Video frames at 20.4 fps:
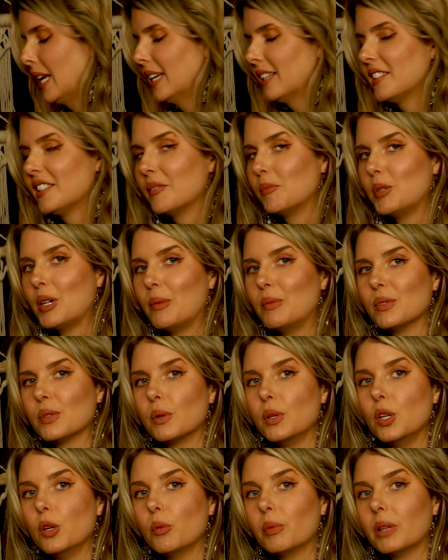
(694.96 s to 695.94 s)
Sometimes
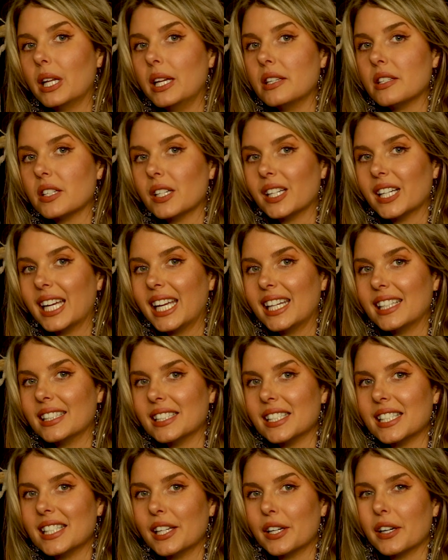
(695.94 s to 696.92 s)
when you place your
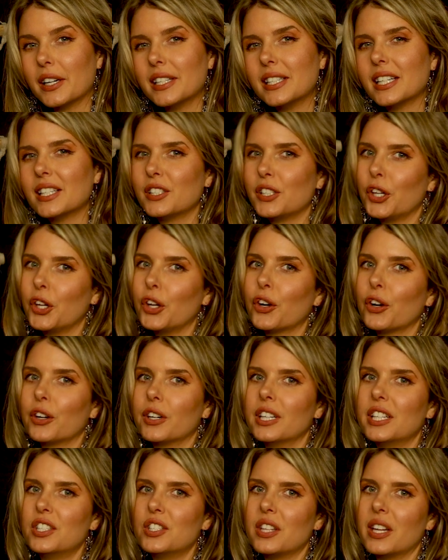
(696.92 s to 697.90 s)
hands here, it does
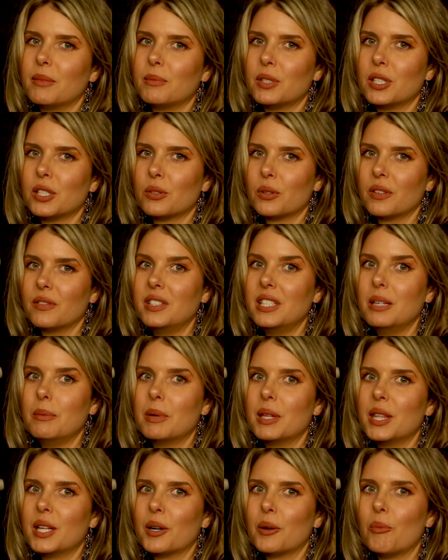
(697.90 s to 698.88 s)
encourage them to sort of
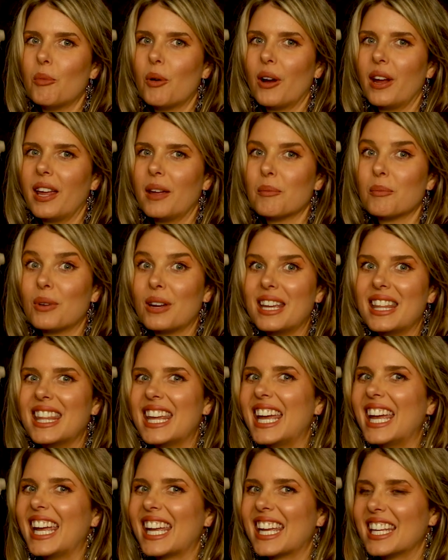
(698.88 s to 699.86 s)
deepen their
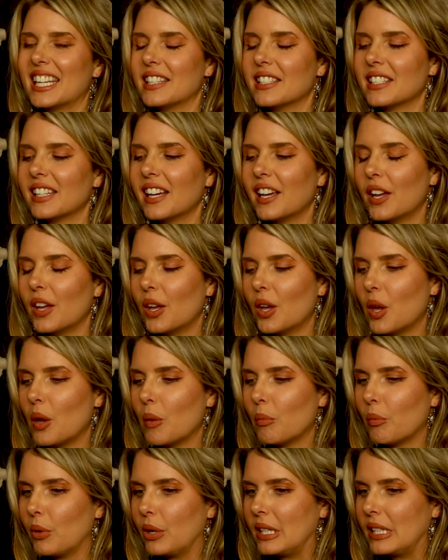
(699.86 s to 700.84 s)
breathing and
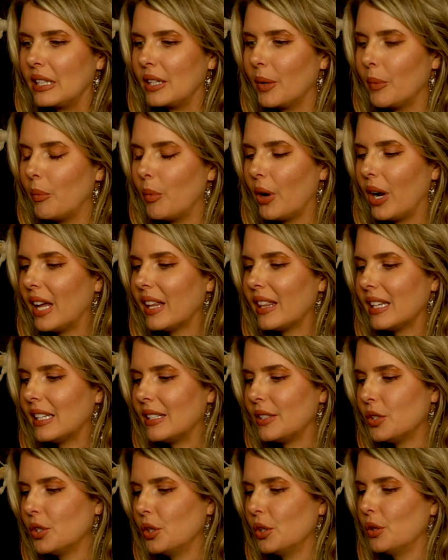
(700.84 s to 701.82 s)
bring their breath
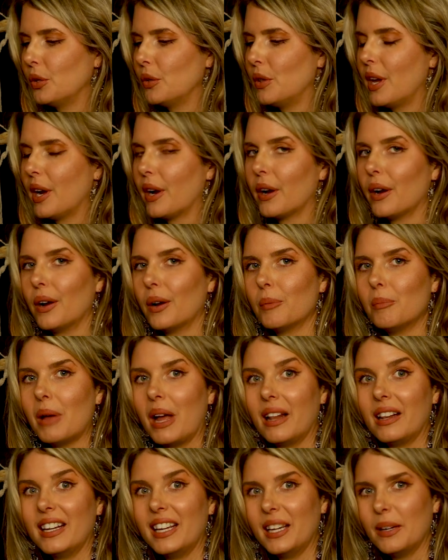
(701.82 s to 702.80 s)
into their
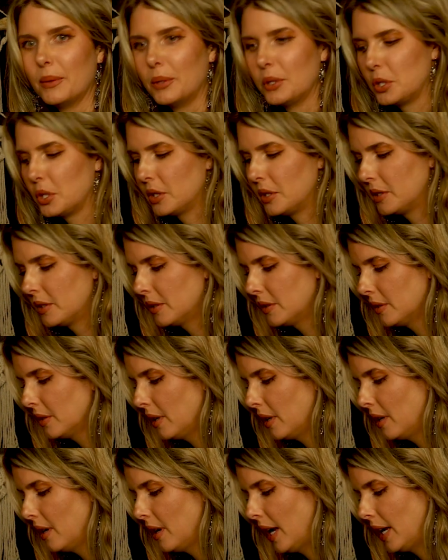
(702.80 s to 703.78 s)
belly, which is
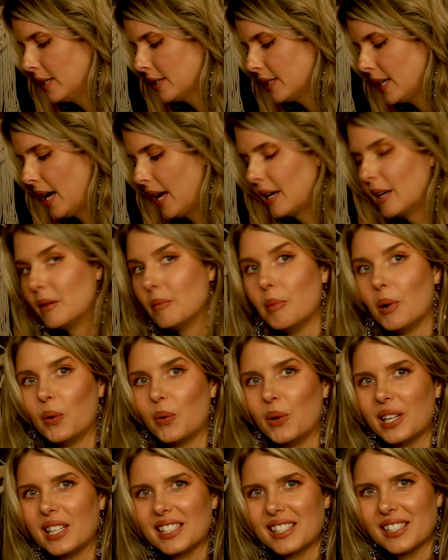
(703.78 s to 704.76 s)
a nice added
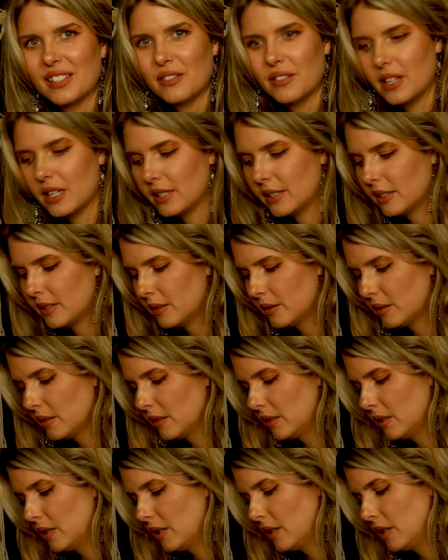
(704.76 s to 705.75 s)
bonus of this
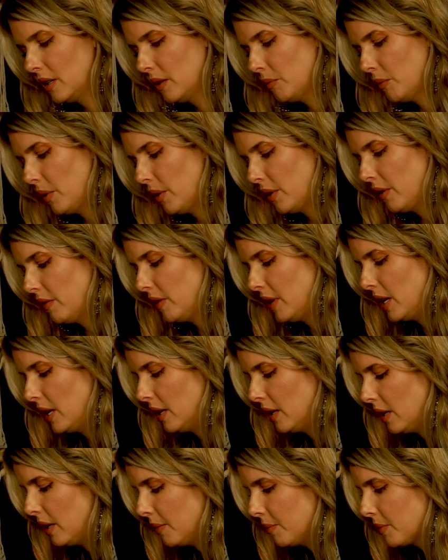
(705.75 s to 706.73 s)
part of the
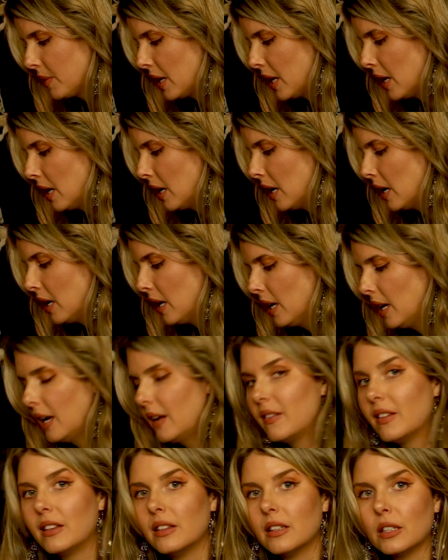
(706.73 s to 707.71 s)
healing.
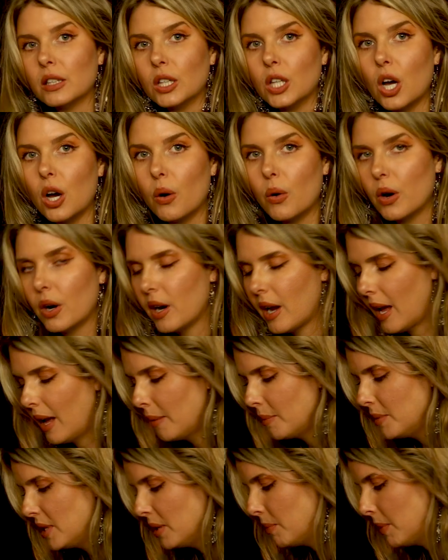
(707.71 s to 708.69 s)
And then the lower
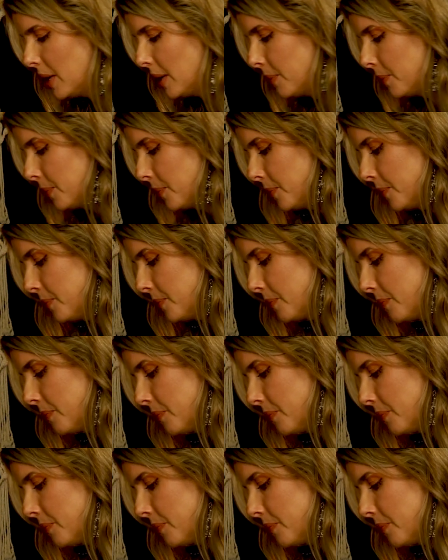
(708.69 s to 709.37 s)
abdomen.